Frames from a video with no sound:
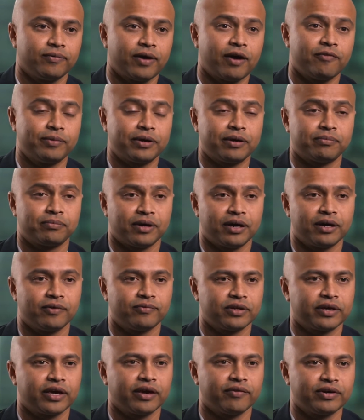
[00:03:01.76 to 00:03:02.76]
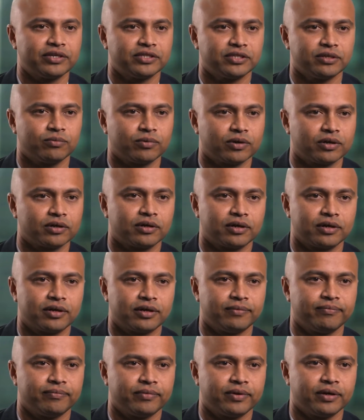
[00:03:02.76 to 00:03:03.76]
have been applied in the KYC world
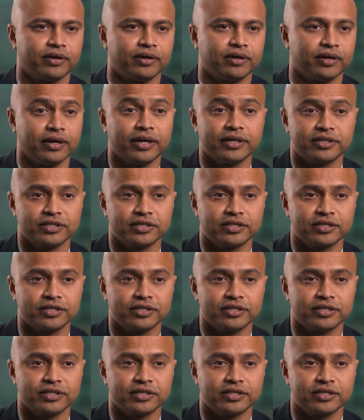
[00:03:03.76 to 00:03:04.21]
in